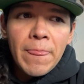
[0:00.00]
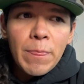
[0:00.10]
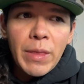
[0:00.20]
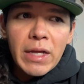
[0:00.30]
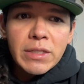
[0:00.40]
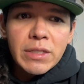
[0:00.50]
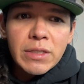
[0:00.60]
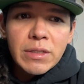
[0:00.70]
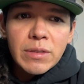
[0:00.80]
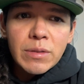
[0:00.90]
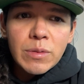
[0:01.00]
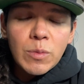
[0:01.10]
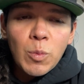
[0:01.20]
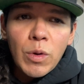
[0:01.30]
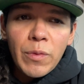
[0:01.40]
That's
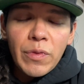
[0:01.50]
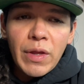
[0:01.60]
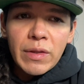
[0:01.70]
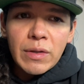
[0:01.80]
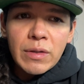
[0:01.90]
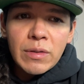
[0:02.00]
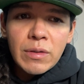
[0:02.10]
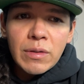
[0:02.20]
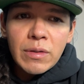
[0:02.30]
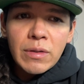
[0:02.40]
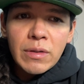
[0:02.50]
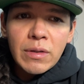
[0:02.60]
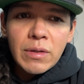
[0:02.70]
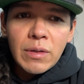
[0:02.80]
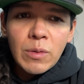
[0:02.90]
one thing
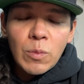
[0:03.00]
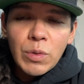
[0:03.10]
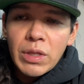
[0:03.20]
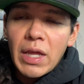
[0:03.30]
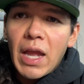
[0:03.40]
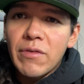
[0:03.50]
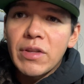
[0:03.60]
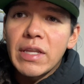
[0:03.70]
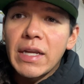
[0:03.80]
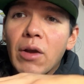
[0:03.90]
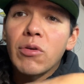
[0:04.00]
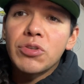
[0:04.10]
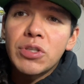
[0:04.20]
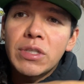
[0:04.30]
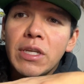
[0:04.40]
with everything
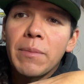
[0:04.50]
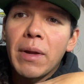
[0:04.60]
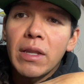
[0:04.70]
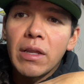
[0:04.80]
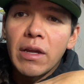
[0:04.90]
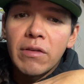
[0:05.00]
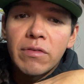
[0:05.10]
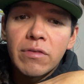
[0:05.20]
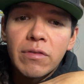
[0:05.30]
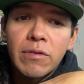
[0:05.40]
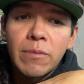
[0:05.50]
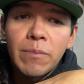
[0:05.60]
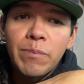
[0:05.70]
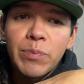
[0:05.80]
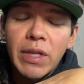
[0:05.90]
else in my life.
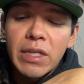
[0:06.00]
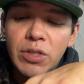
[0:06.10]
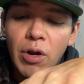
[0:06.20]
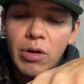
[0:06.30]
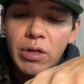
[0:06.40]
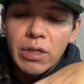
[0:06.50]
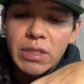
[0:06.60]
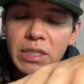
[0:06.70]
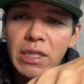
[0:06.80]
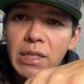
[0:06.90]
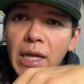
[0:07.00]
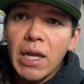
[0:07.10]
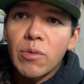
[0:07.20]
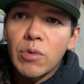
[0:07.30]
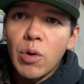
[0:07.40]
It's harder to see
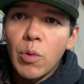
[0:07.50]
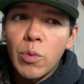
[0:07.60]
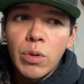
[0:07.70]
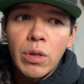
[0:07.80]
that growth